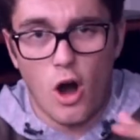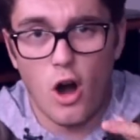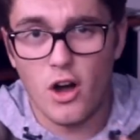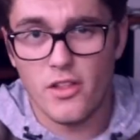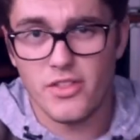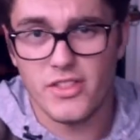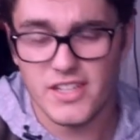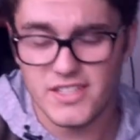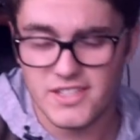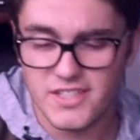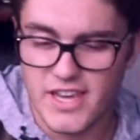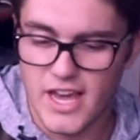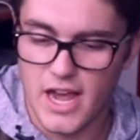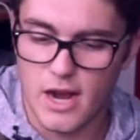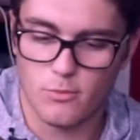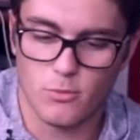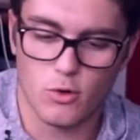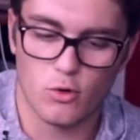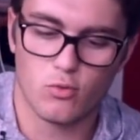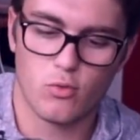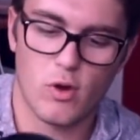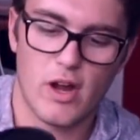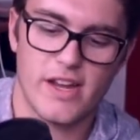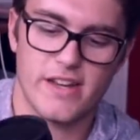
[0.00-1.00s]
on this
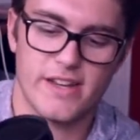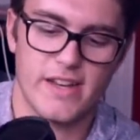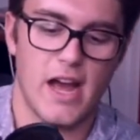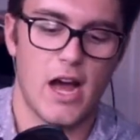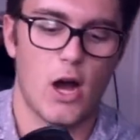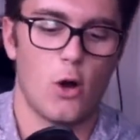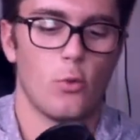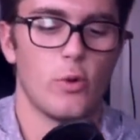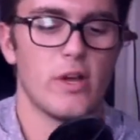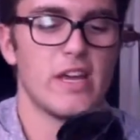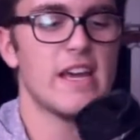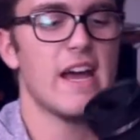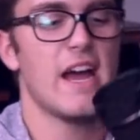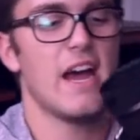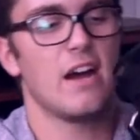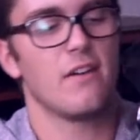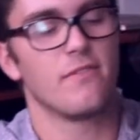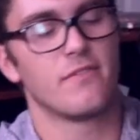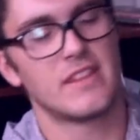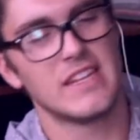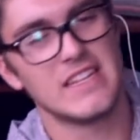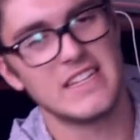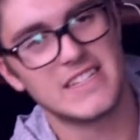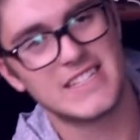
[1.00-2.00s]
camera right now we
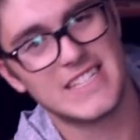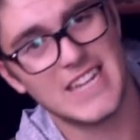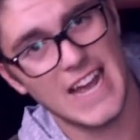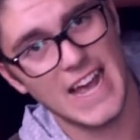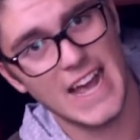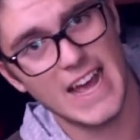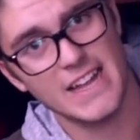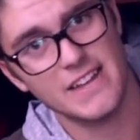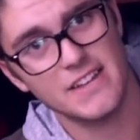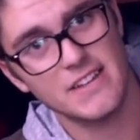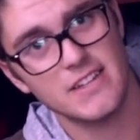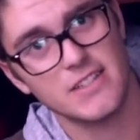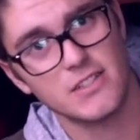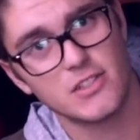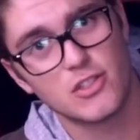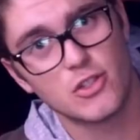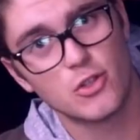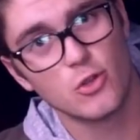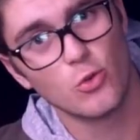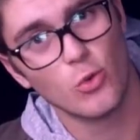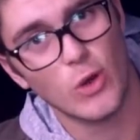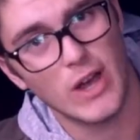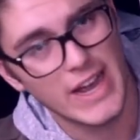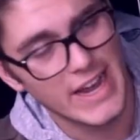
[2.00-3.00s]
have the
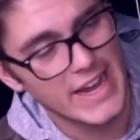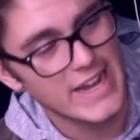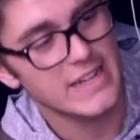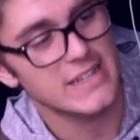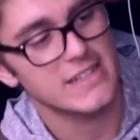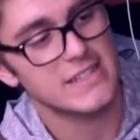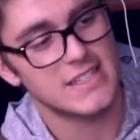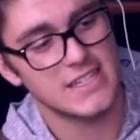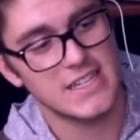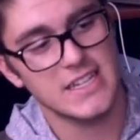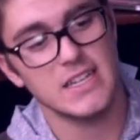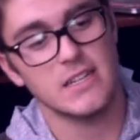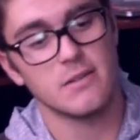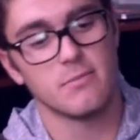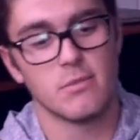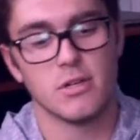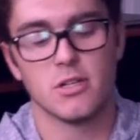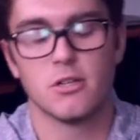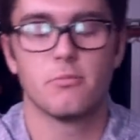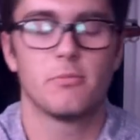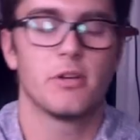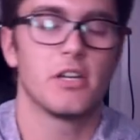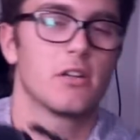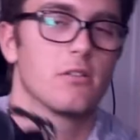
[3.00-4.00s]

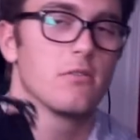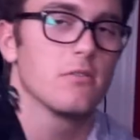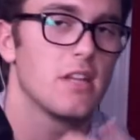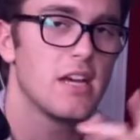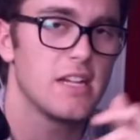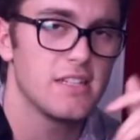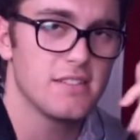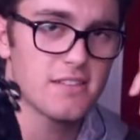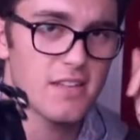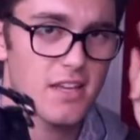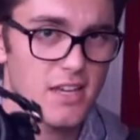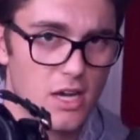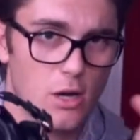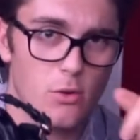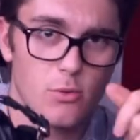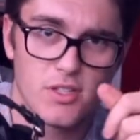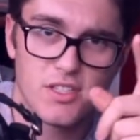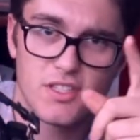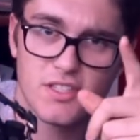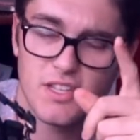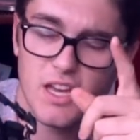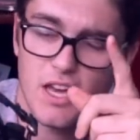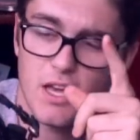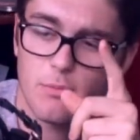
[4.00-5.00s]
10-18mm lens, like I
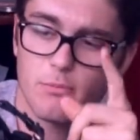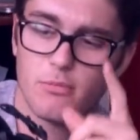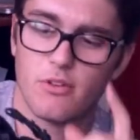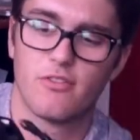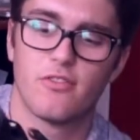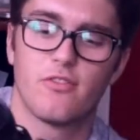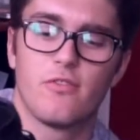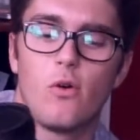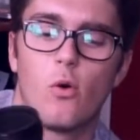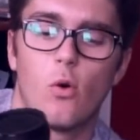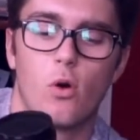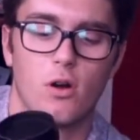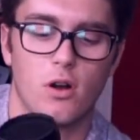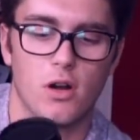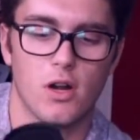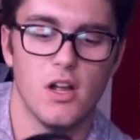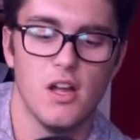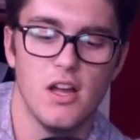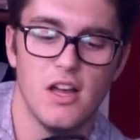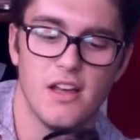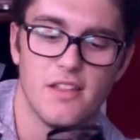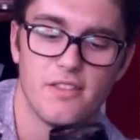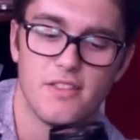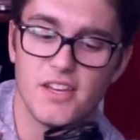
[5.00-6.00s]
was saying before.
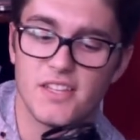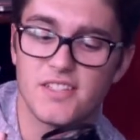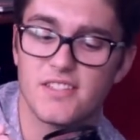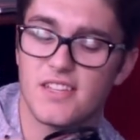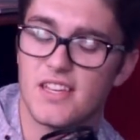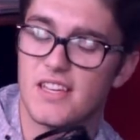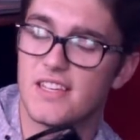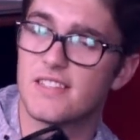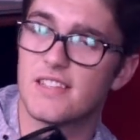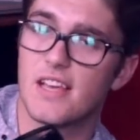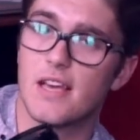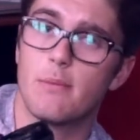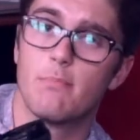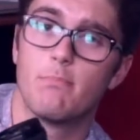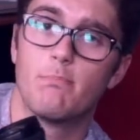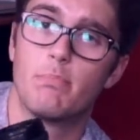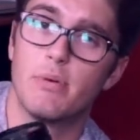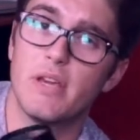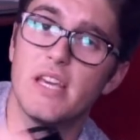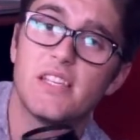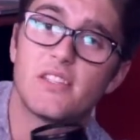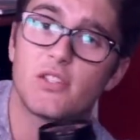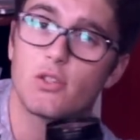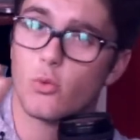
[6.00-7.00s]
This is a
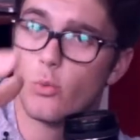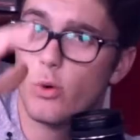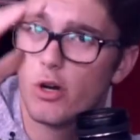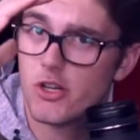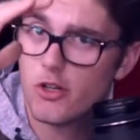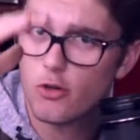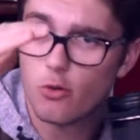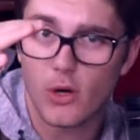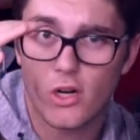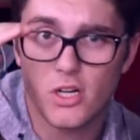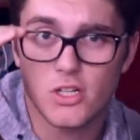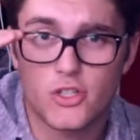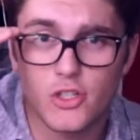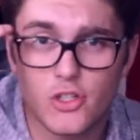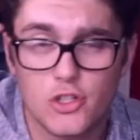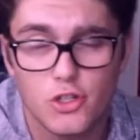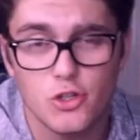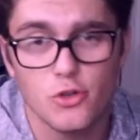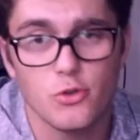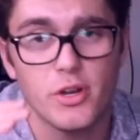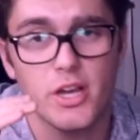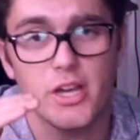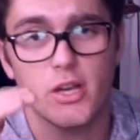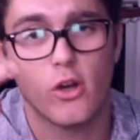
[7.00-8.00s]
beast when you are
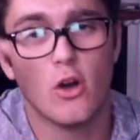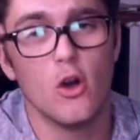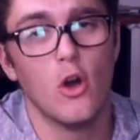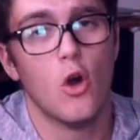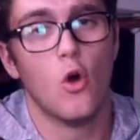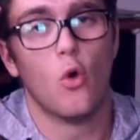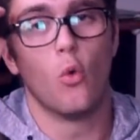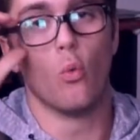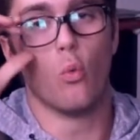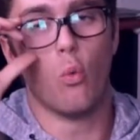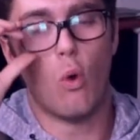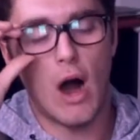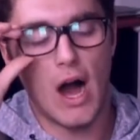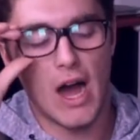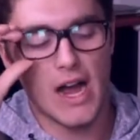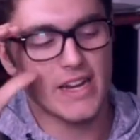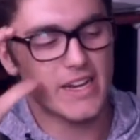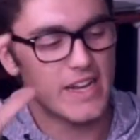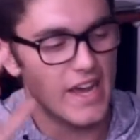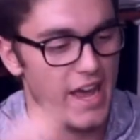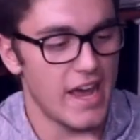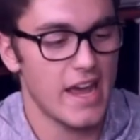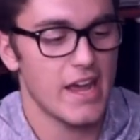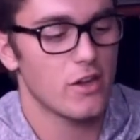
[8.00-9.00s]
shooting
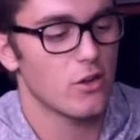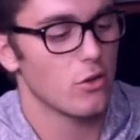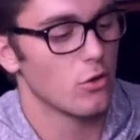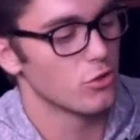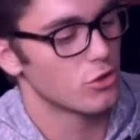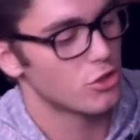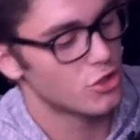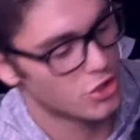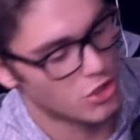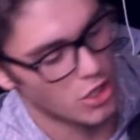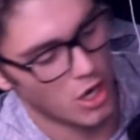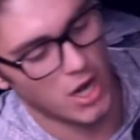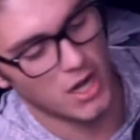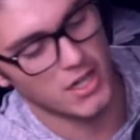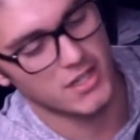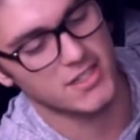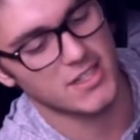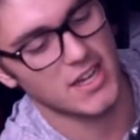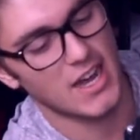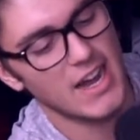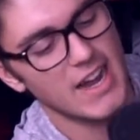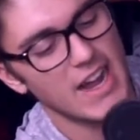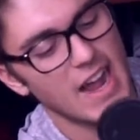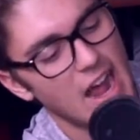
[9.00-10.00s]
wide angle
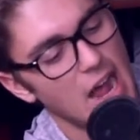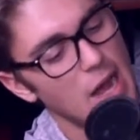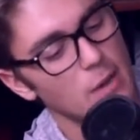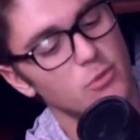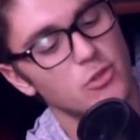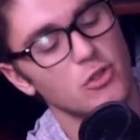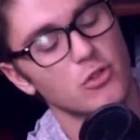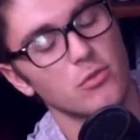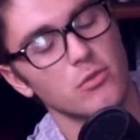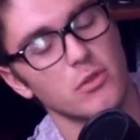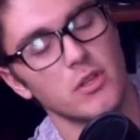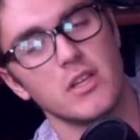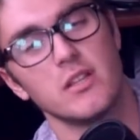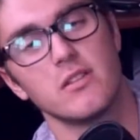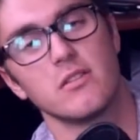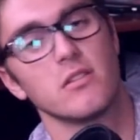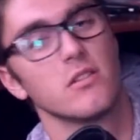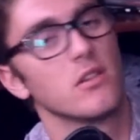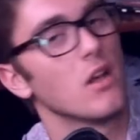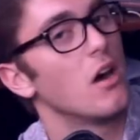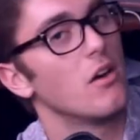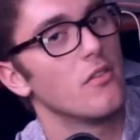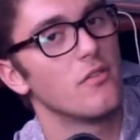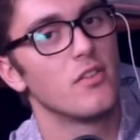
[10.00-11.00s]
shots. I absolutely
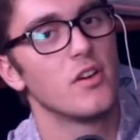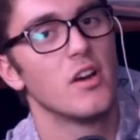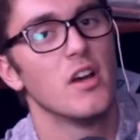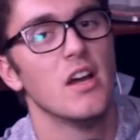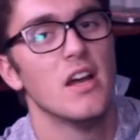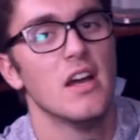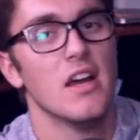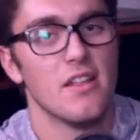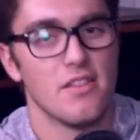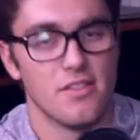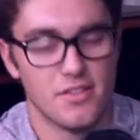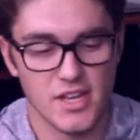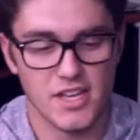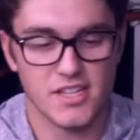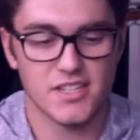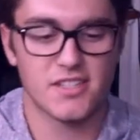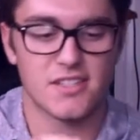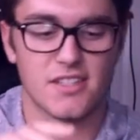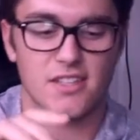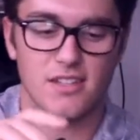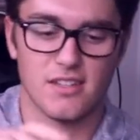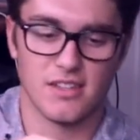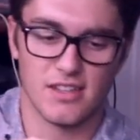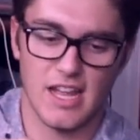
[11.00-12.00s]
love
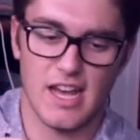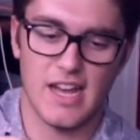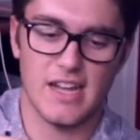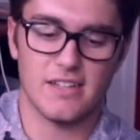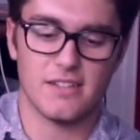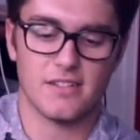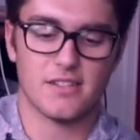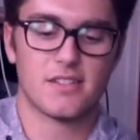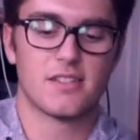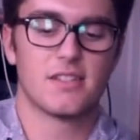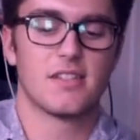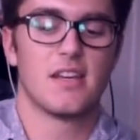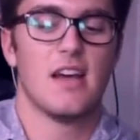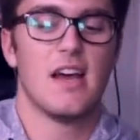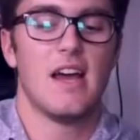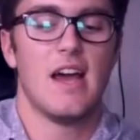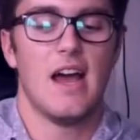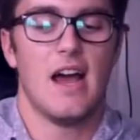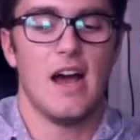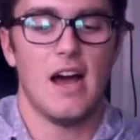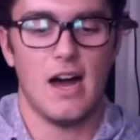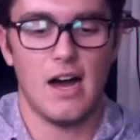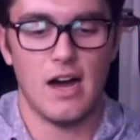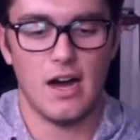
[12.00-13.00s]
this lens.
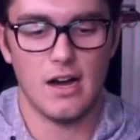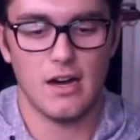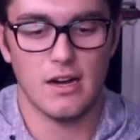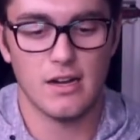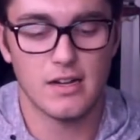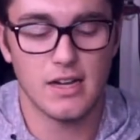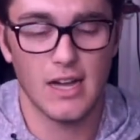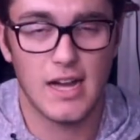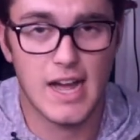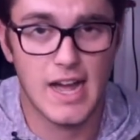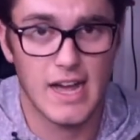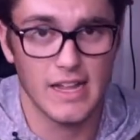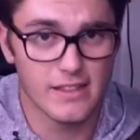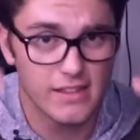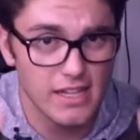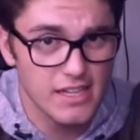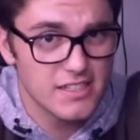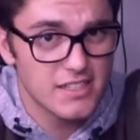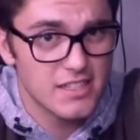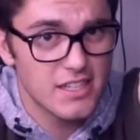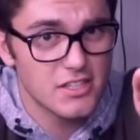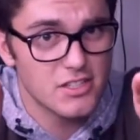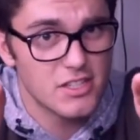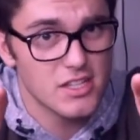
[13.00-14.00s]
And
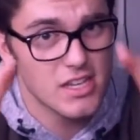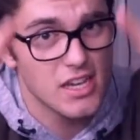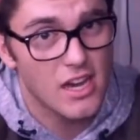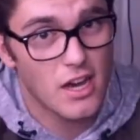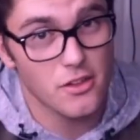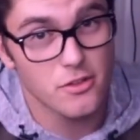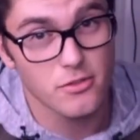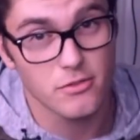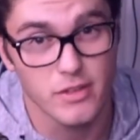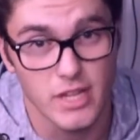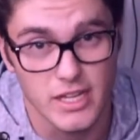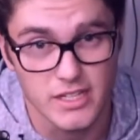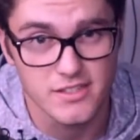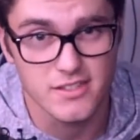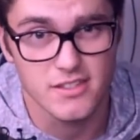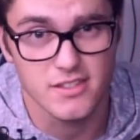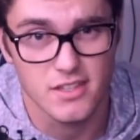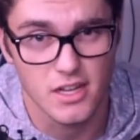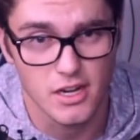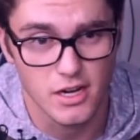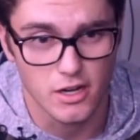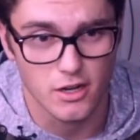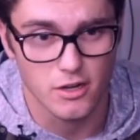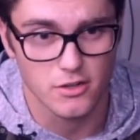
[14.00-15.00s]
let's get to the other
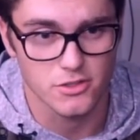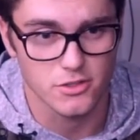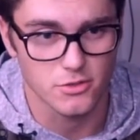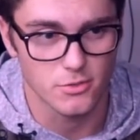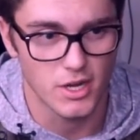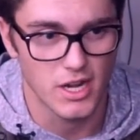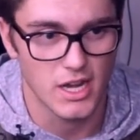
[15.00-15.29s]
lenses I also